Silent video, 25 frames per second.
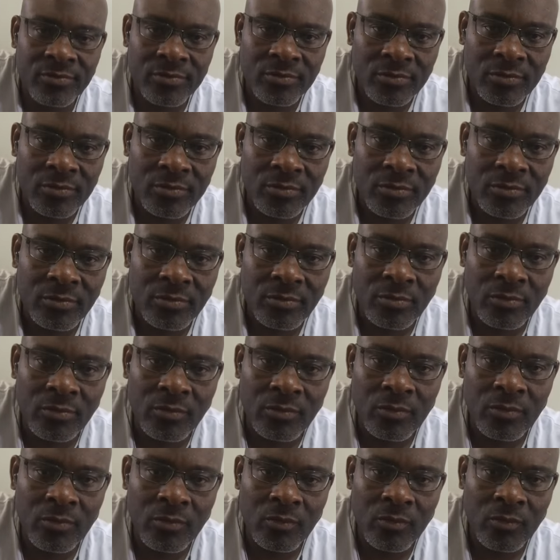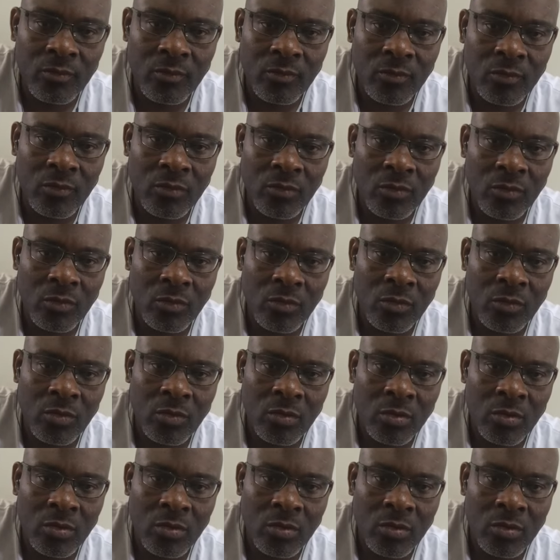Nobody speaks.